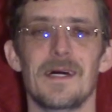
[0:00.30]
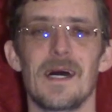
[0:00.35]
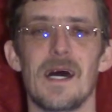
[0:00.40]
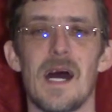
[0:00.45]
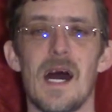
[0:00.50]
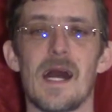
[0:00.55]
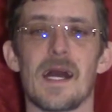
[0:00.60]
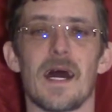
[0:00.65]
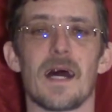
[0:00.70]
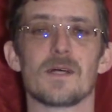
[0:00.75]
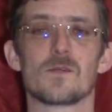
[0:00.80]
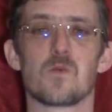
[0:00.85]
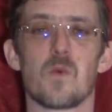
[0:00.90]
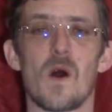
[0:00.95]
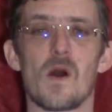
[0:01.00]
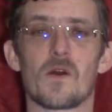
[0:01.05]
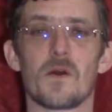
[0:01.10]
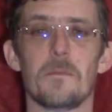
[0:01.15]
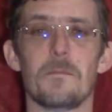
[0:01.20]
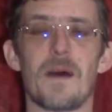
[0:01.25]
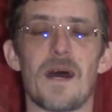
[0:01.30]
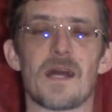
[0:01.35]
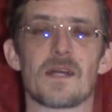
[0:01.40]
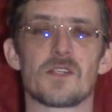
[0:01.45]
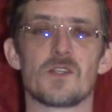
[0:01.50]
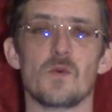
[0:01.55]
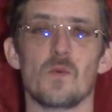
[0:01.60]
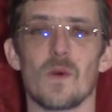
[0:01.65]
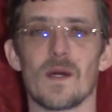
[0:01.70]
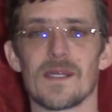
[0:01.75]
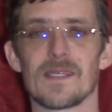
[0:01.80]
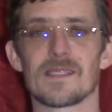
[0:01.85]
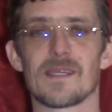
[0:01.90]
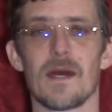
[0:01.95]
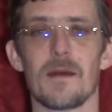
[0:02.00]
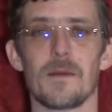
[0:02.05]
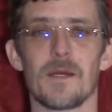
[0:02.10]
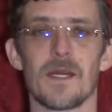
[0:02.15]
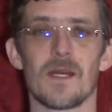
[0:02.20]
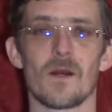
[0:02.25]
Hey guys, welcome back to What is
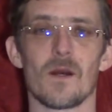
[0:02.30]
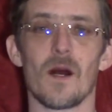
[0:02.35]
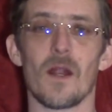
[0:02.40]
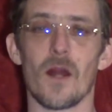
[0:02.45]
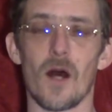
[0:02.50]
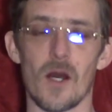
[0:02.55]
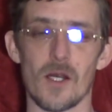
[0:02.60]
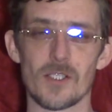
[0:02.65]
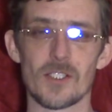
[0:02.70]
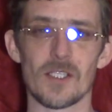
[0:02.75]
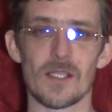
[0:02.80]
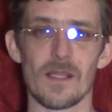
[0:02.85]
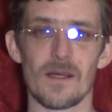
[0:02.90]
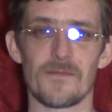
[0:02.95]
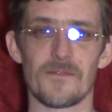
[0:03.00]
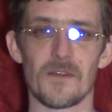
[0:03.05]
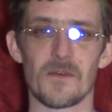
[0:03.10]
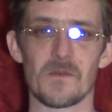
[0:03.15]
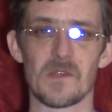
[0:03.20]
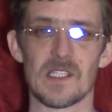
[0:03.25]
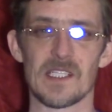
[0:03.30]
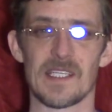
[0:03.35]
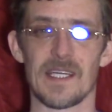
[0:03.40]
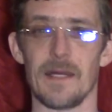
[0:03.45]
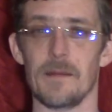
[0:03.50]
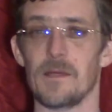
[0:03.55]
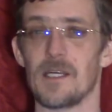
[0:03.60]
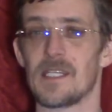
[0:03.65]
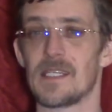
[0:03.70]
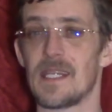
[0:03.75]
Gaming here on Argent Leftovers Gaming.